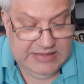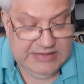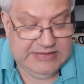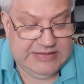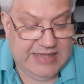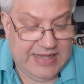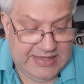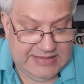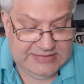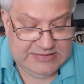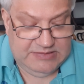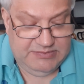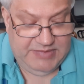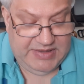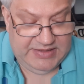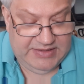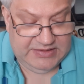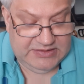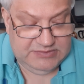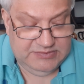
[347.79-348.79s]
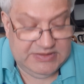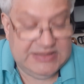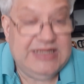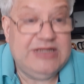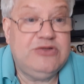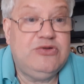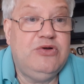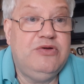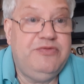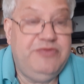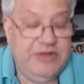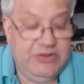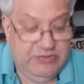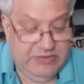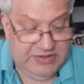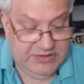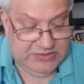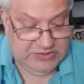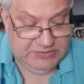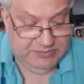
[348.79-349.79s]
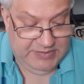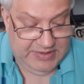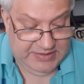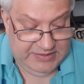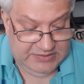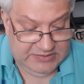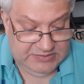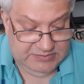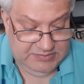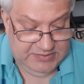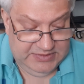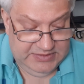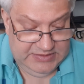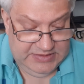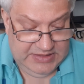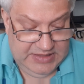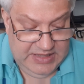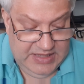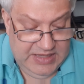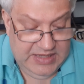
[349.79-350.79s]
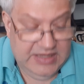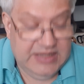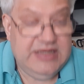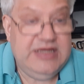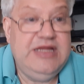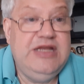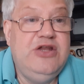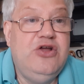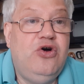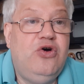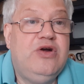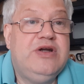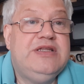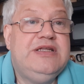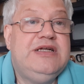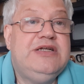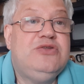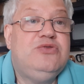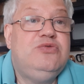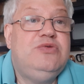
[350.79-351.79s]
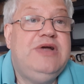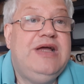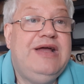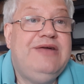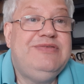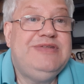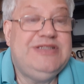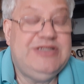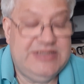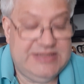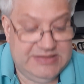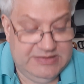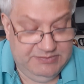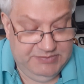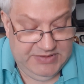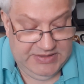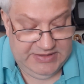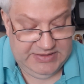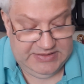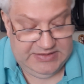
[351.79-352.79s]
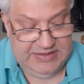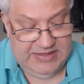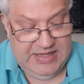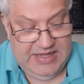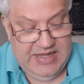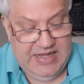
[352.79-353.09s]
task management, and configuration management in order to have traceability.